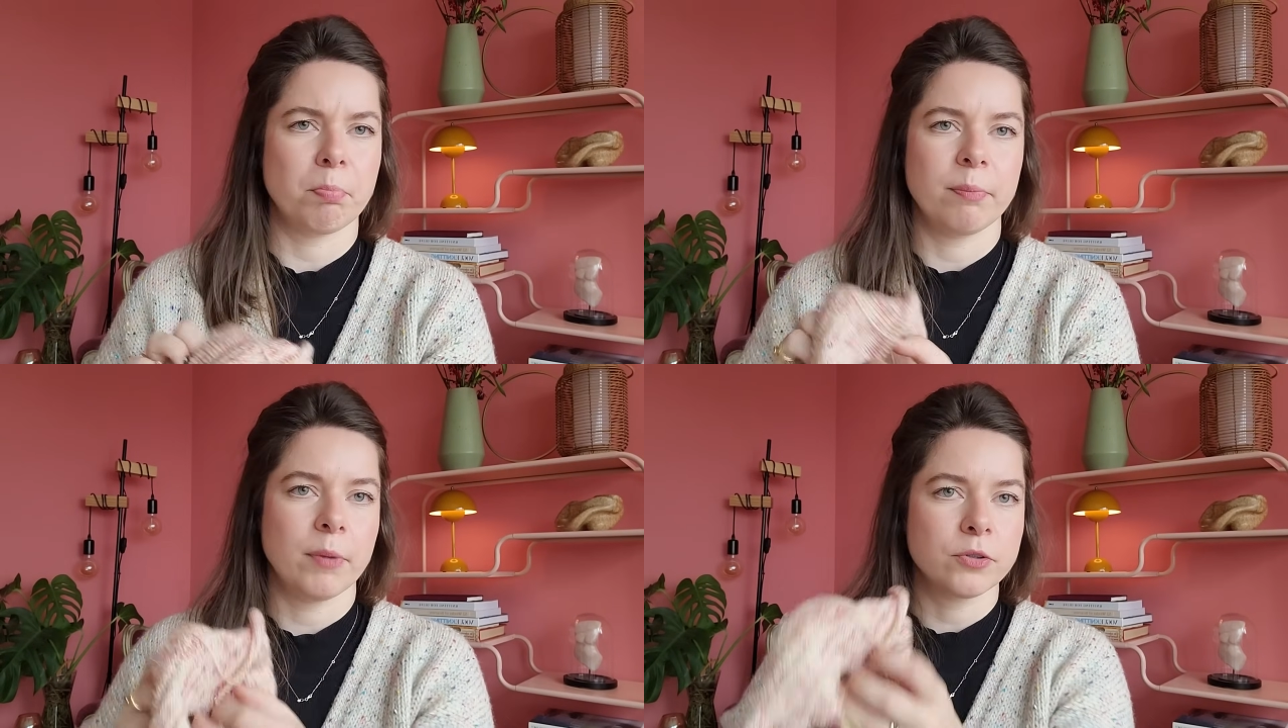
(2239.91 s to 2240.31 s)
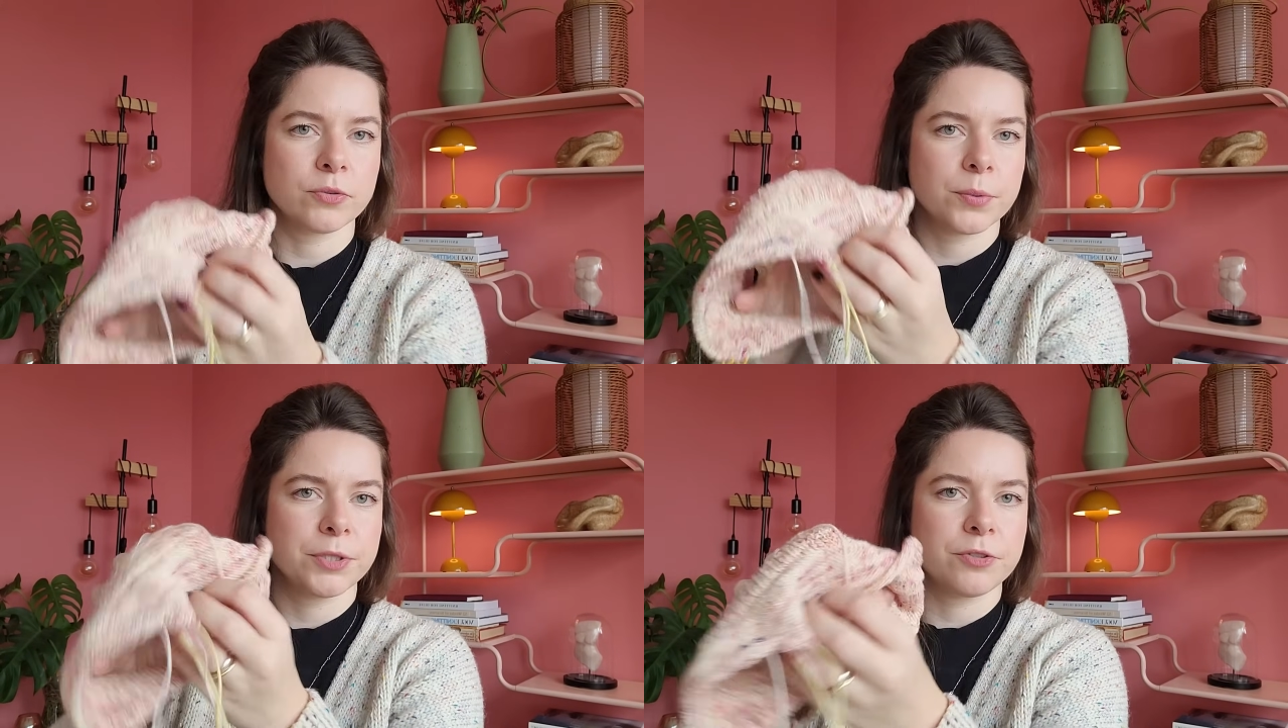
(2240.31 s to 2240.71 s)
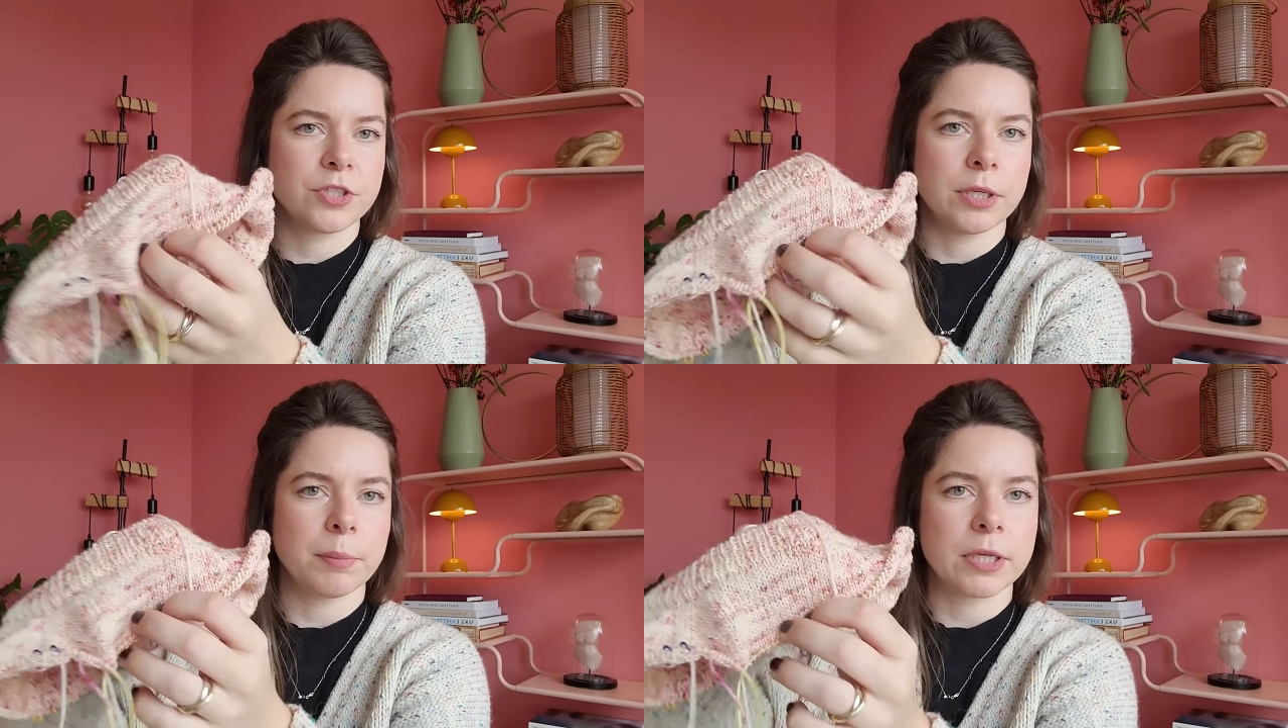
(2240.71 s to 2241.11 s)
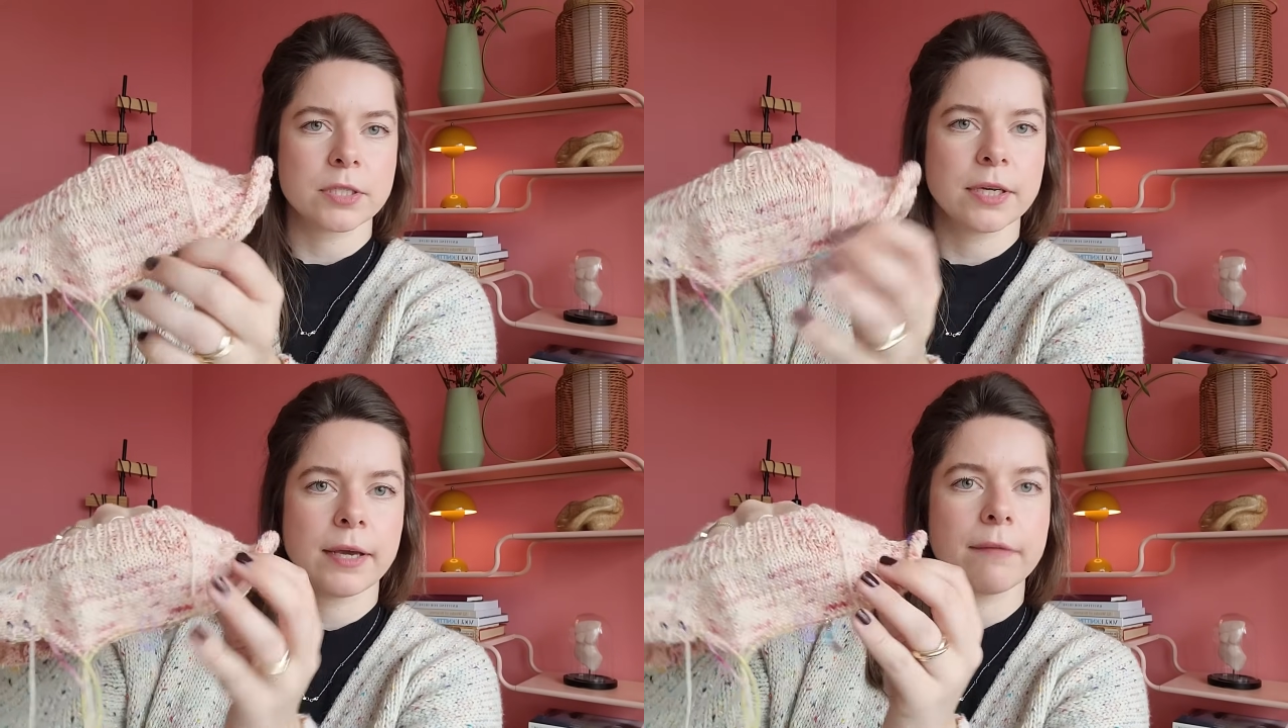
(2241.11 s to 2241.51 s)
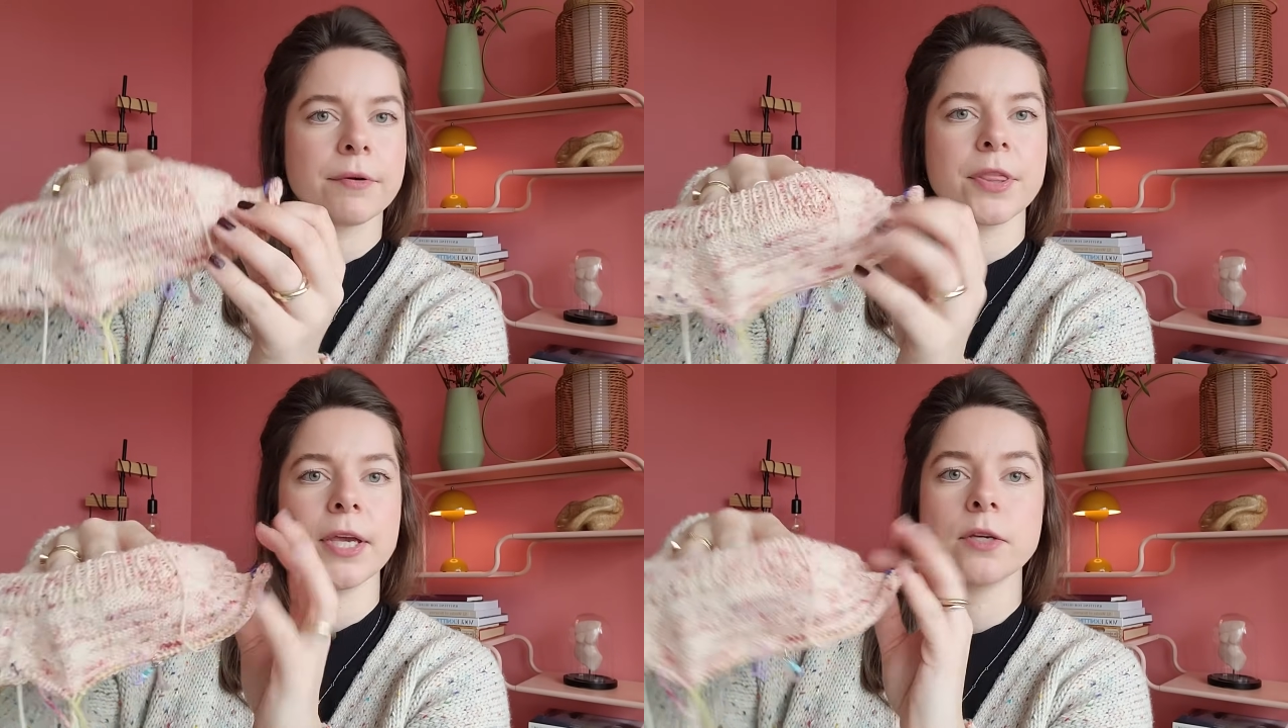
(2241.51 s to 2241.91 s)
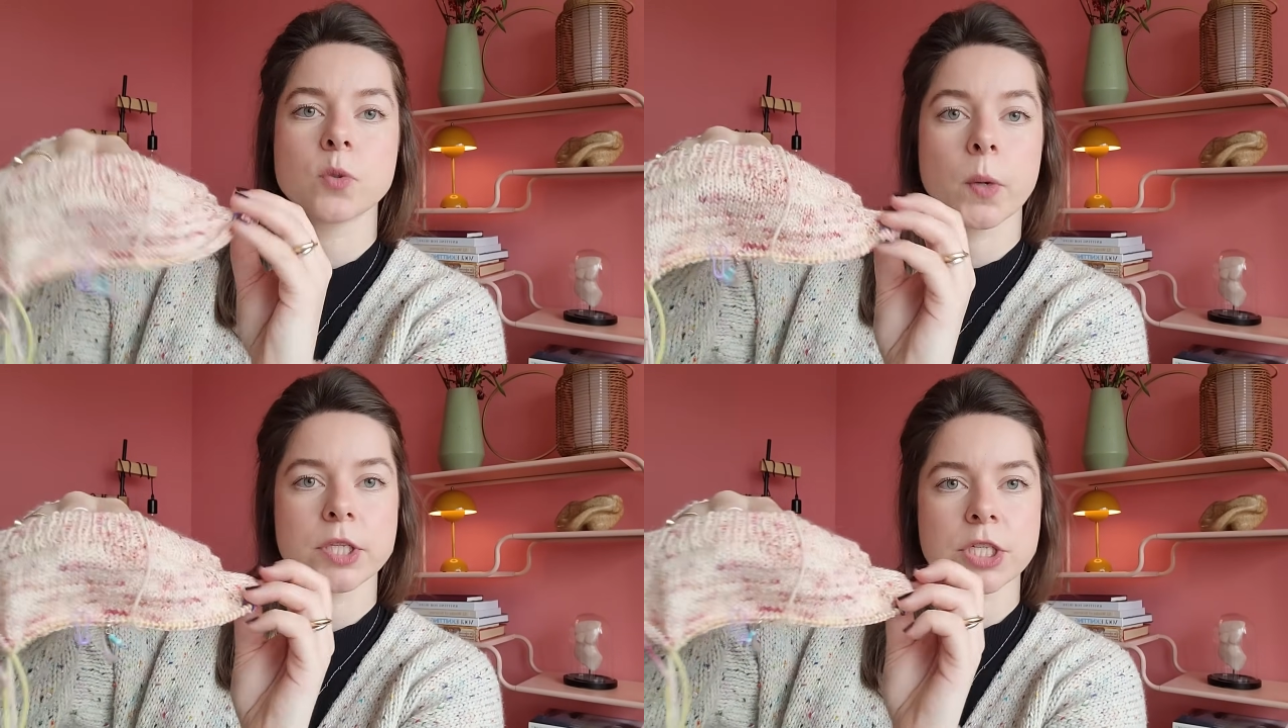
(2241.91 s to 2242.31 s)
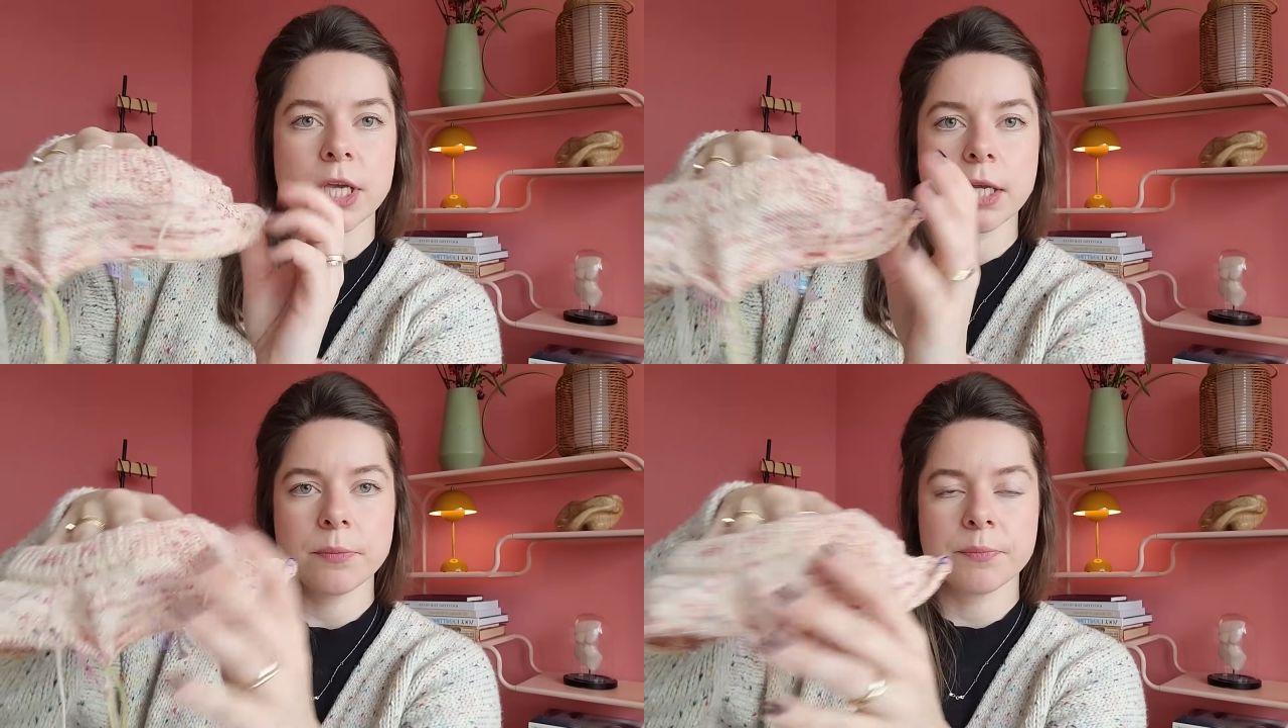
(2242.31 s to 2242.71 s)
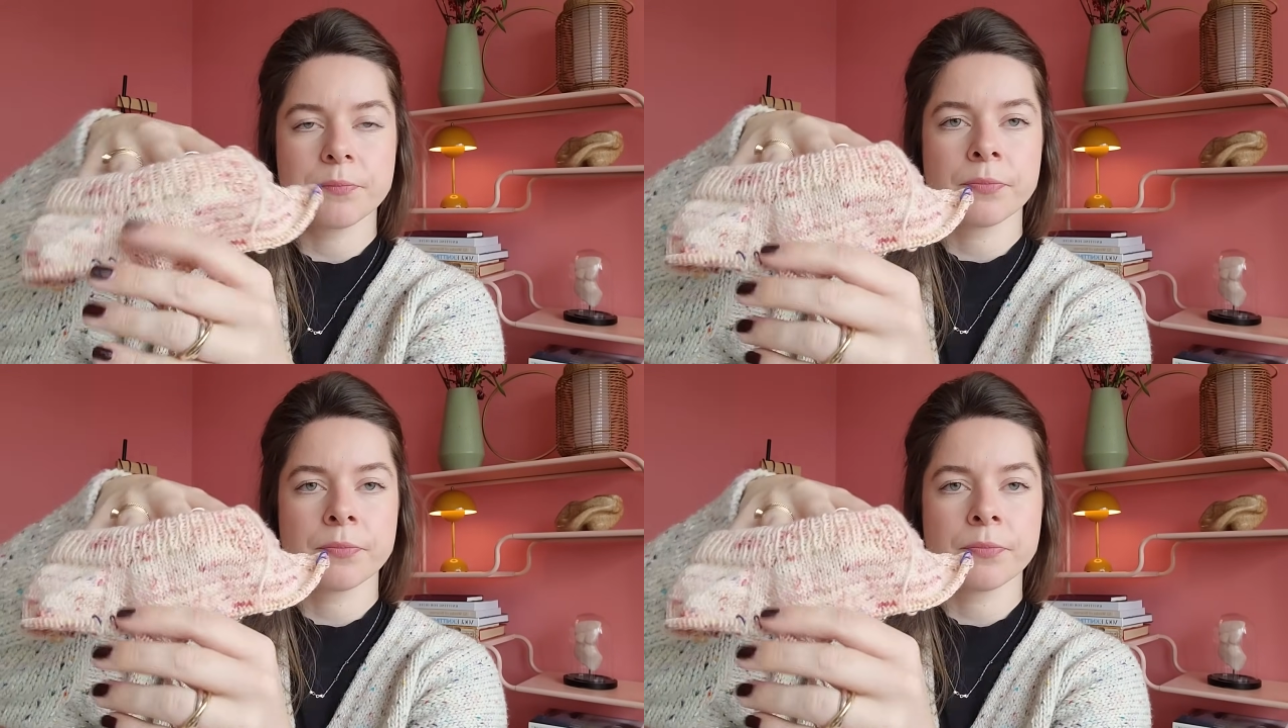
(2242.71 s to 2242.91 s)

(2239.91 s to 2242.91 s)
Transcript: most of what you see, basically everything, is 1 skein.